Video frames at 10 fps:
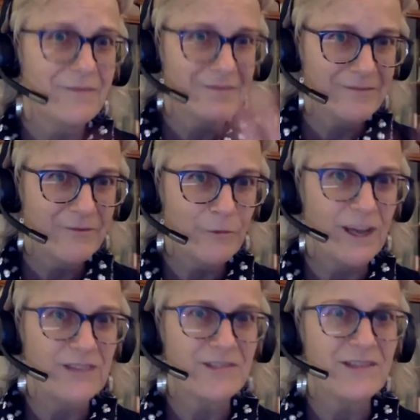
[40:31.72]

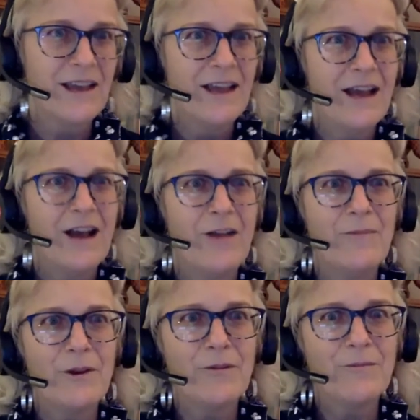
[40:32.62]
voice. Um,
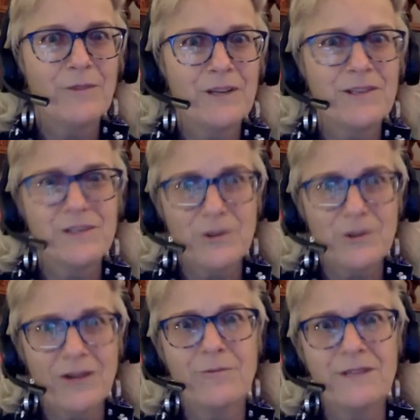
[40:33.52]
there, there are
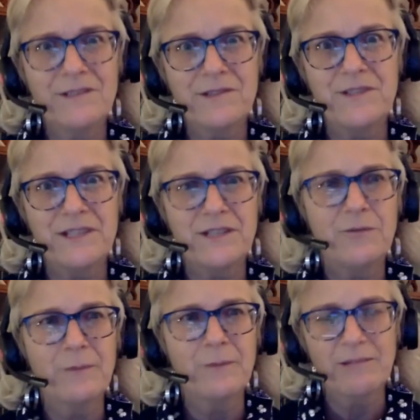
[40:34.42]
historical reasons to do
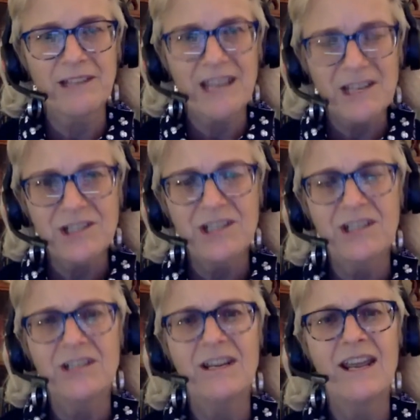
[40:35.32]
with
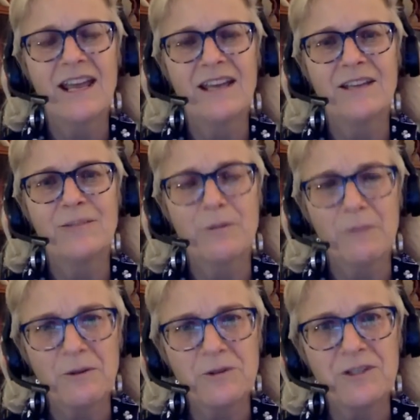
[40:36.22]
publication and
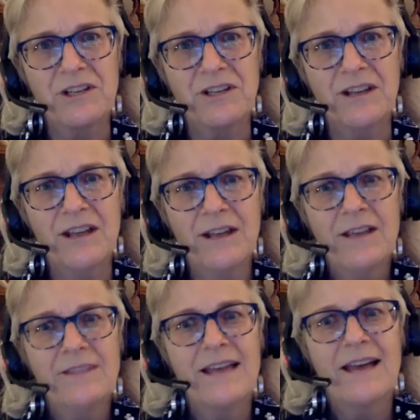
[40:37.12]
promotion
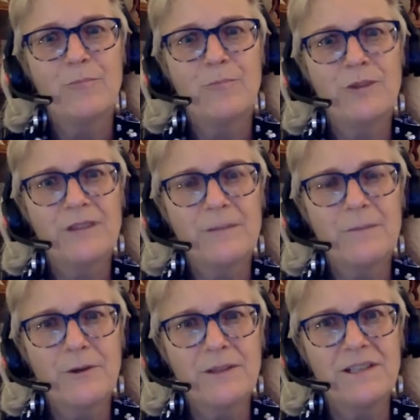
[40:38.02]
that put them
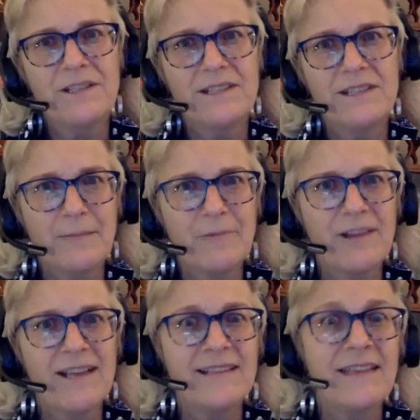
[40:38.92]
both into the same
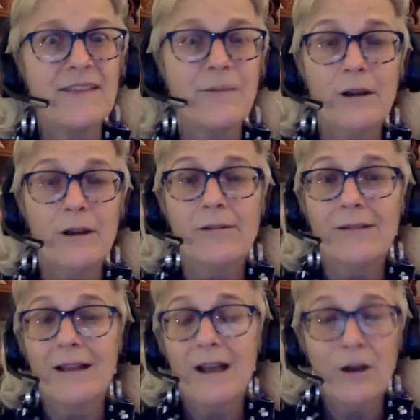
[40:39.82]
place, and there were
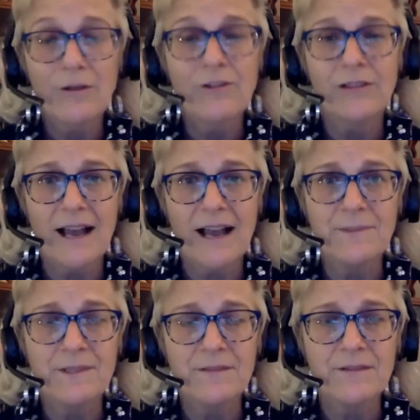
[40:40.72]

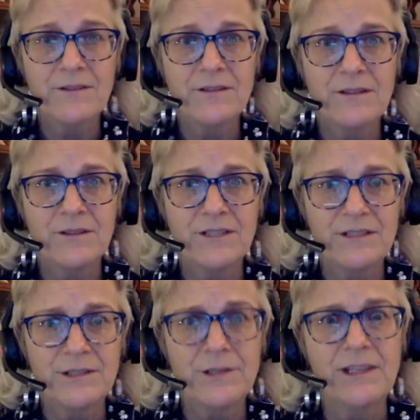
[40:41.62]
overlaps. There, there
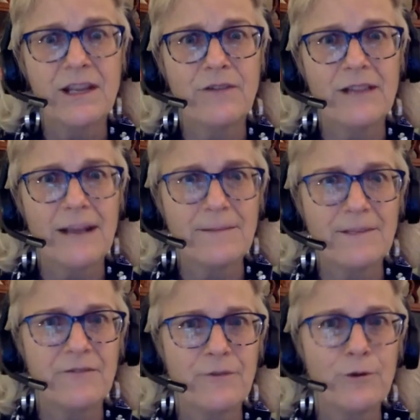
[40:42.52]
certainly overlaps
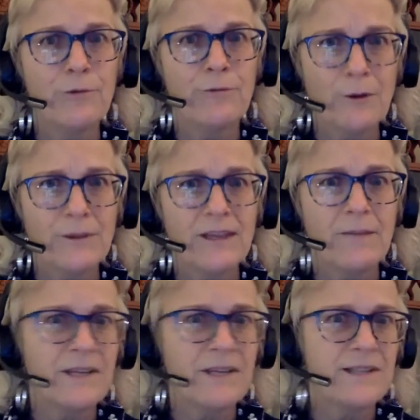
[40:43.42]
of who wrote them
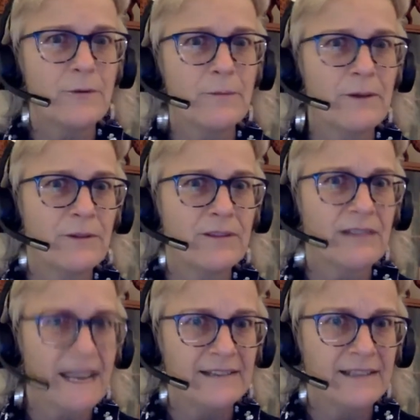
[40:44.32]
because they were both
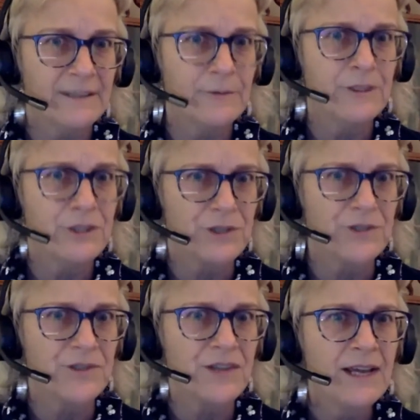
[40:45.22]
light
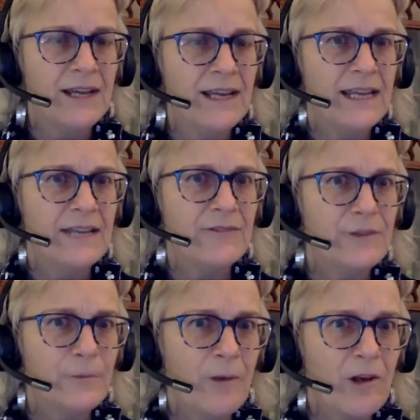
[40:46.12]
literatures in
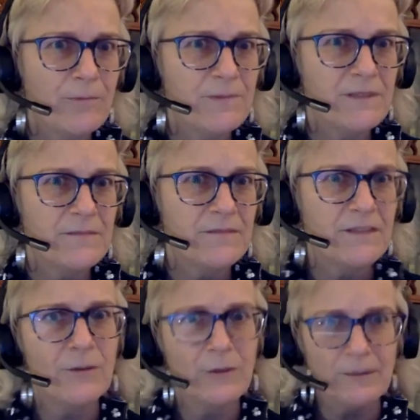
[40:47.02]
the pulp you
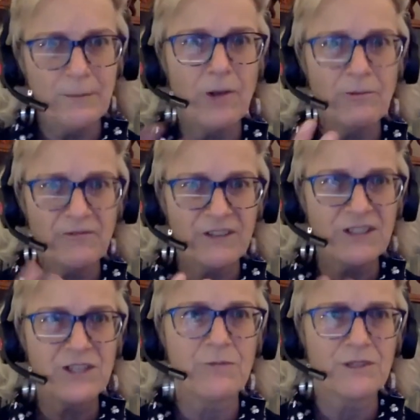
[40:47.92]
know when pulp
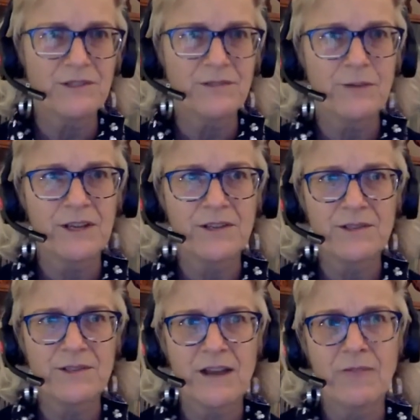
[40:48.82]
fiction was
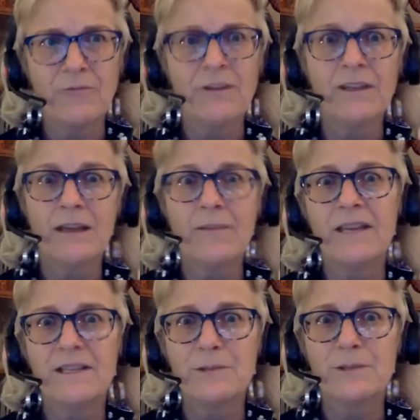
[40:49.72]
was uh, really coming
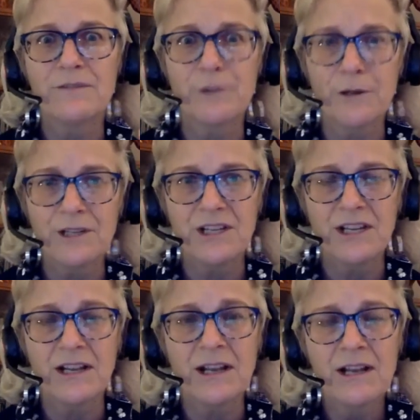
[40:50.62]
into its
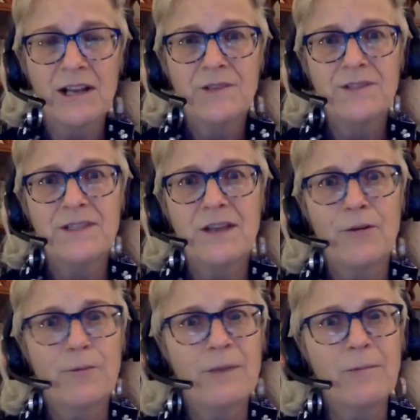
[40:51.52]
flourishing
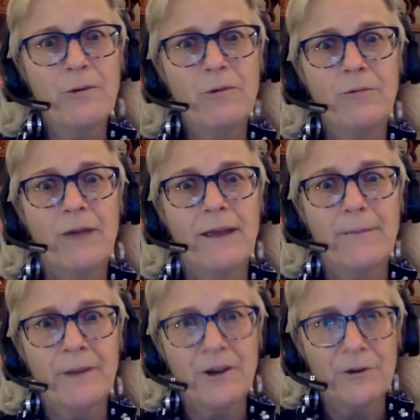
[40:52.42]
so people would write
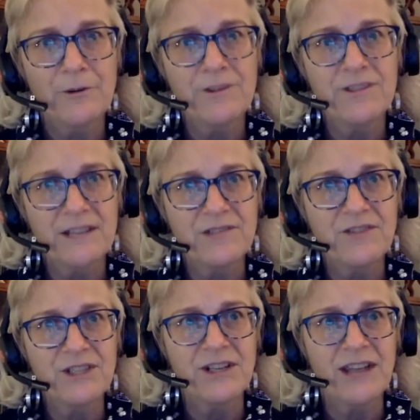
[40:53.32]
both science
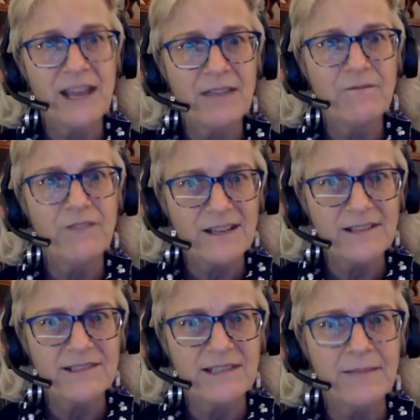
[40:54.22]
fiction and
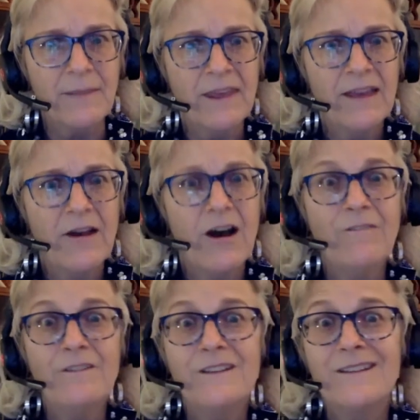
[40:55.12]
fantasy
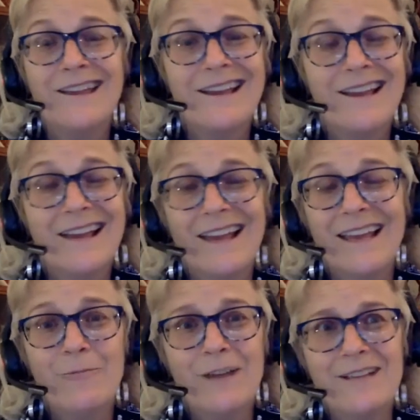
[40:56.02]
often in,
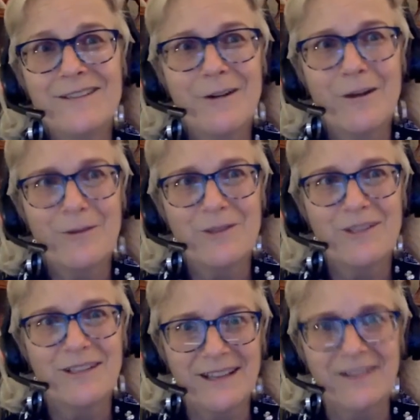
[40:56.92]
in ways that are almost
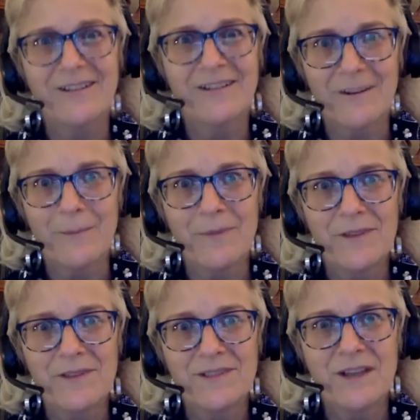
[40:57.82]
identical
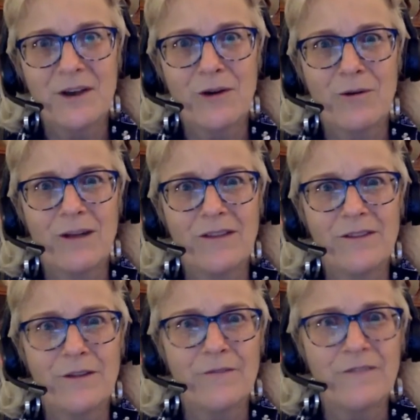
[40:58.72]
so
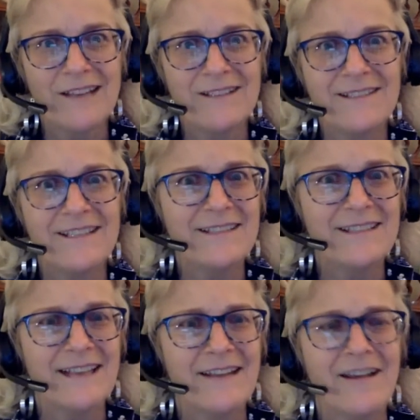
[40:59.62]
their fantasies
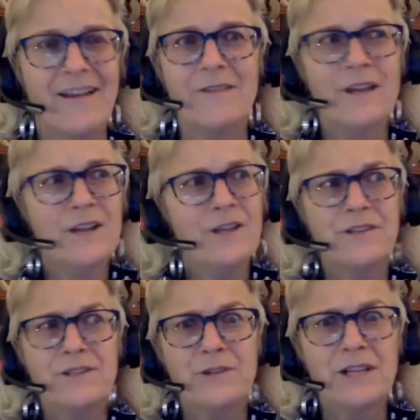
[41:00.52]
set on a
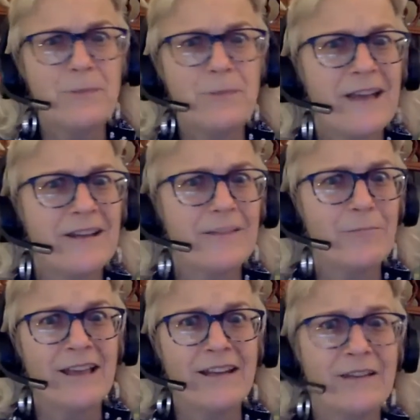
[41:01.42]
strange planet,
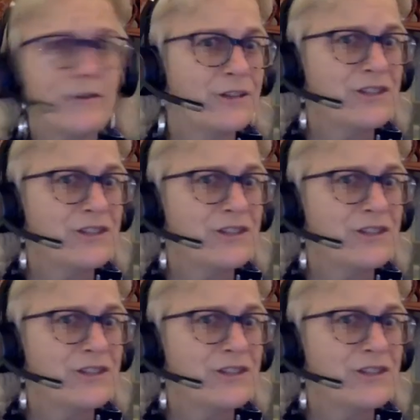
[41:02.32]
planet look just